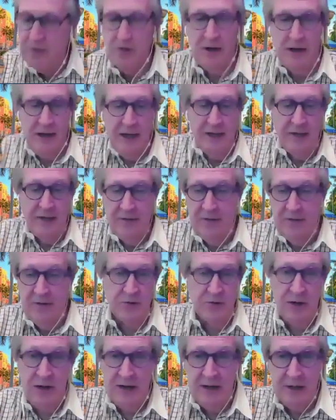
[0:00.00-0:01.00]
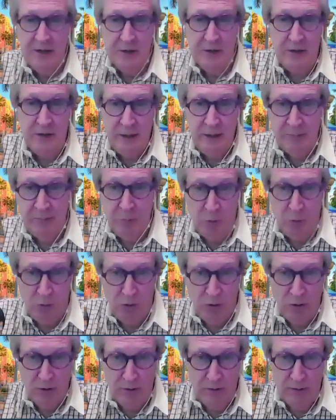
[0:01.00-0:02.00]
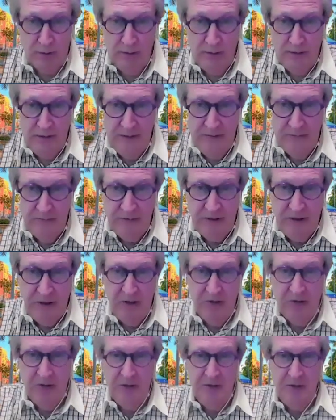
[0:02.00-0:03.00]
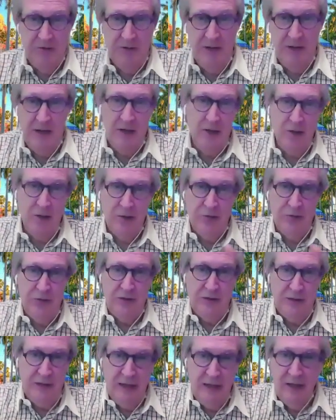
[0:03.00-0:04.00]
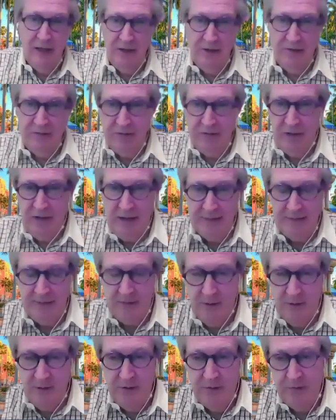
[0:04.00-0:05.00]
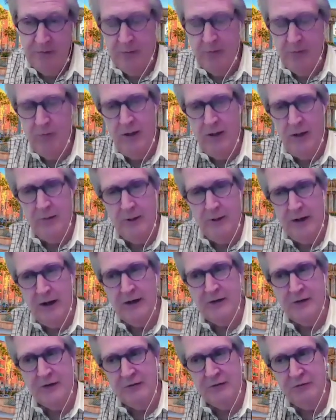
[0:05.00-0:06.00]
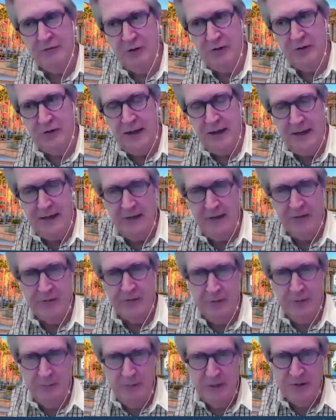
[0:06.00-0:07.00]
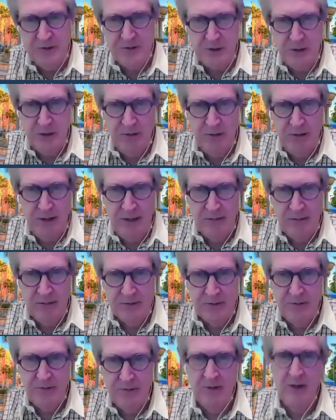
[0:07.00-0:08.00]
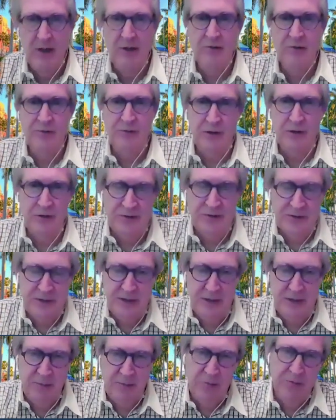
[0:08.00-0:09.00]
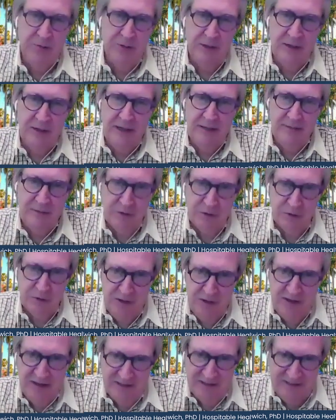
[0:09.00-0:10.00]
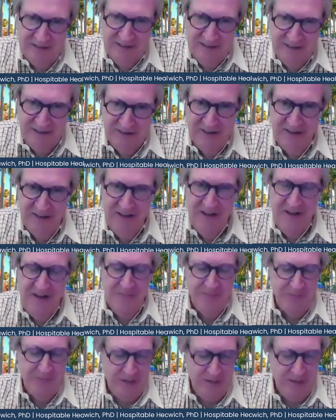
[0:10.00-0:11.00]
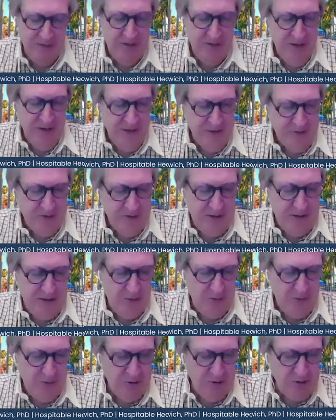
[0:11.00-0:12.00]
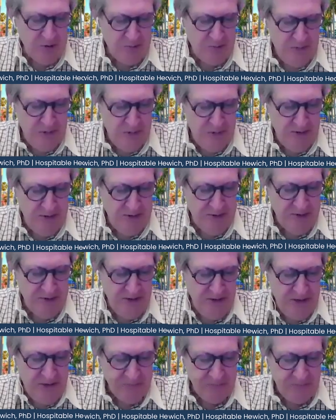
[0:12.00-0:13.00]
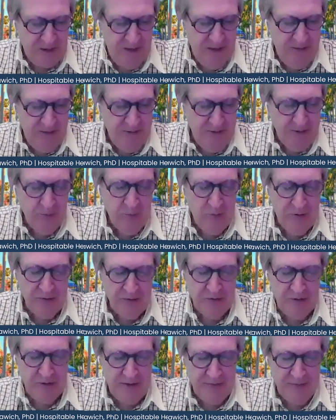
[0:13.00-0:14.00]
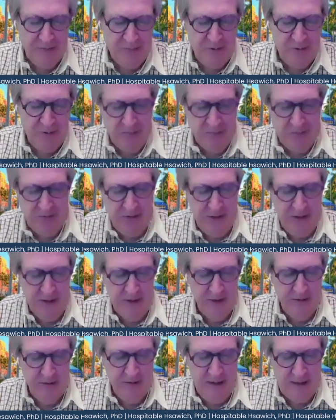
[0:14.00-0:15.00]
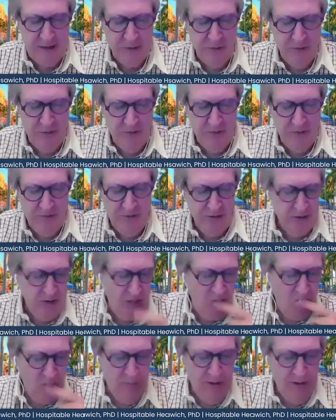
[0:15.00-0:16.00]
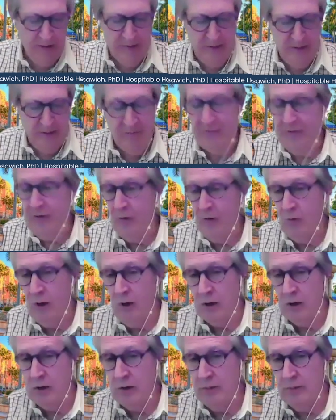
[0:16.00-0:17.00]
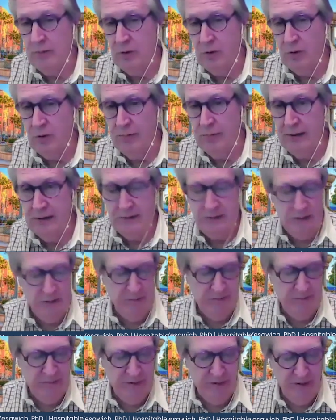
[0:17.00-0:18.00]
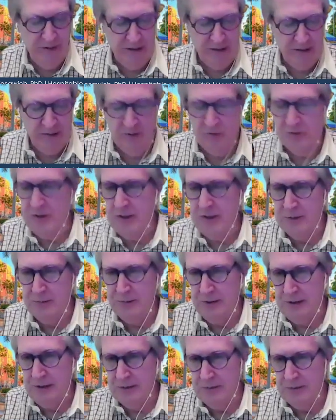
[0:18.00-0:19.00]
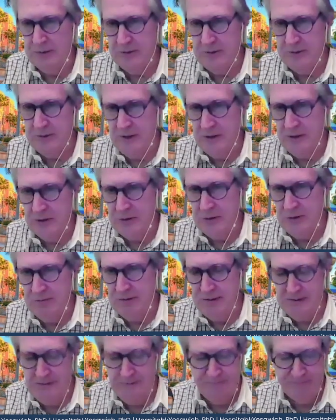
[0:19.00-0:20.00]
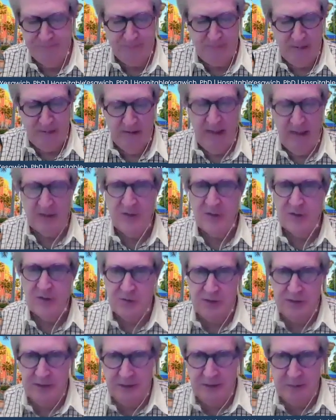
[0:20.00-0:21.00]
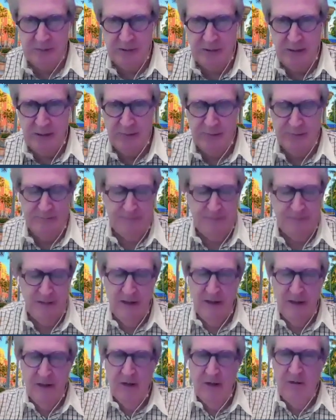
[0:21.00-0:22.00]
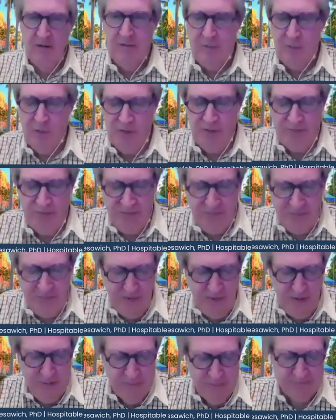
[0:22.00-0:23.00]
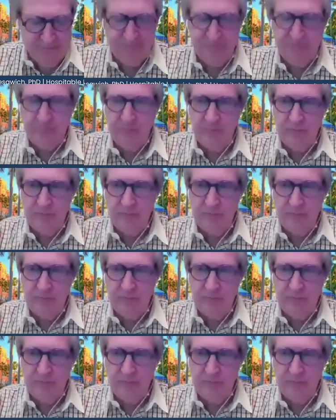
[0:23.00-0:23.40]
you're handed the dreaded clipboard you know, and you've got to go sit down and fill out the, and you say, wait a minute, I just filled that out three months ago when I was here. We always understand it, but we need to have you do that again. Mm-hmm. Anyway, so that whole experience and then whether or not the people they interact with there make them feel welcome or make them feel like they're genuinely interested in serving them that's a training problem mm-hmm. fourth theme